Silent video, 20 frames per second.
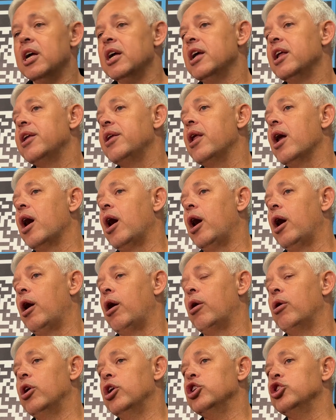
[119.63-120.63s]
Now,
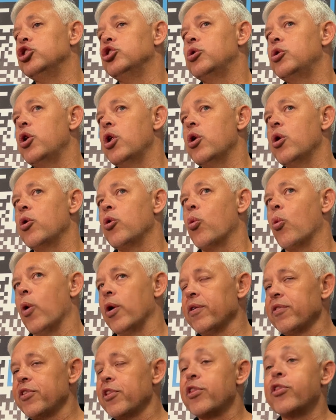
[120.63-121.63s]
one of
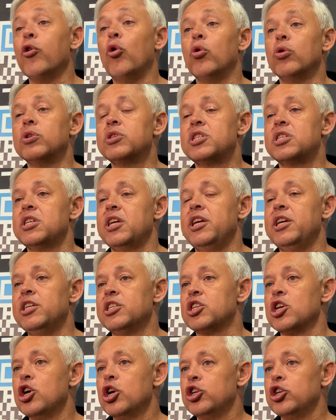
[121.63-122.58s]
the thoughts is,